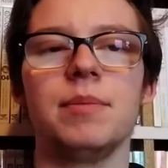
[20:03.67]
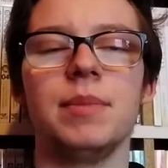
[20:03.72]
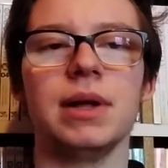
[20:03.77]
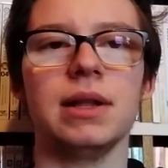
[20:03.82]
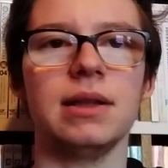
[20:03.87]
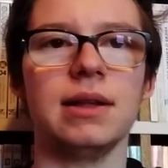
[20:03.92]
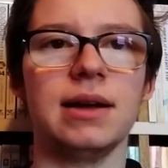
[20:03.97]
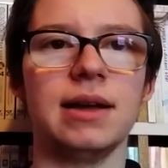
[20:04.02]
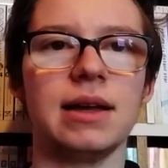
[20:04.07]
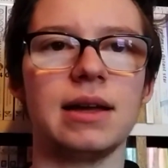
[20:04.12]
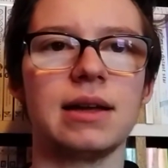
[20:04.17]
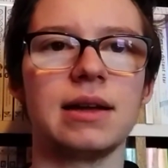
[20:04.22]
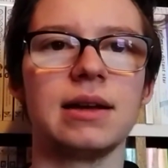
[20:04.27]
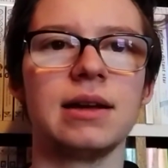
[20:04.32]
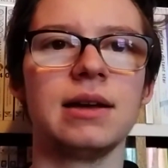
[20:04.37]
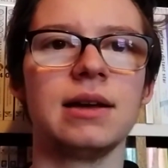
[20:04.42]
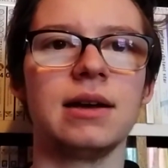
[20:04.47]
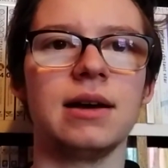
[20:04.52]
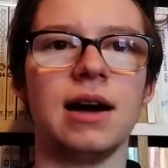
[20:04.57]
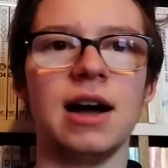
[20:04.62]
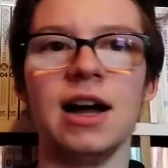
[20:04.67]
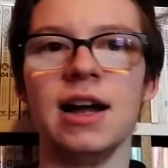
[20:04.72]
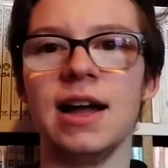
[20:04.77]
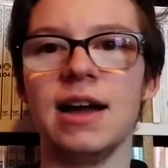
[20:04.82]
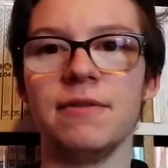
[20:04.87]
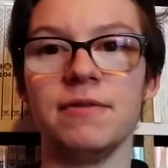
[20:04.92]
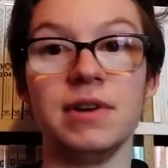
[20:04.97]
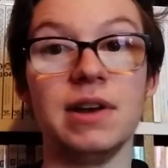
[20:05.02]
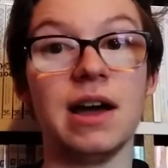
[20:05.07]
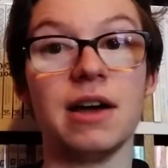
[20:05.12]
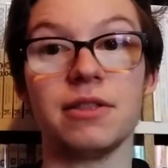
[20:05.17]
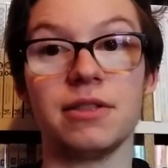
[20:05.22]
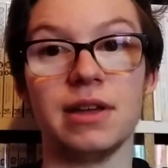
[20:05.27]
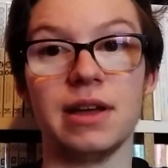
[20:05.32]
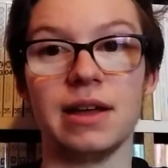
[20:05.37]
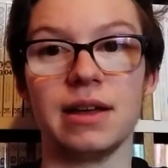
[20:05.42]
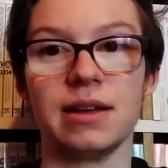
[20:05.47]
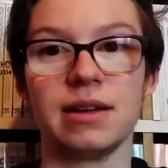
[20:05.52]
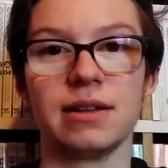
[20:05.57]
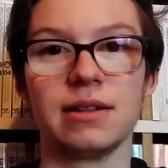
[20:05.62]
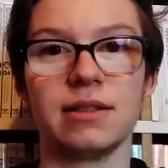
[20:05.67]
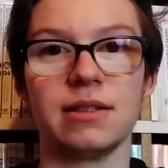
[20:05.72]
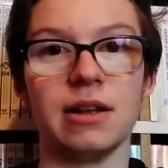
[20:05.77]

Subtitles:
But like, I have nothing.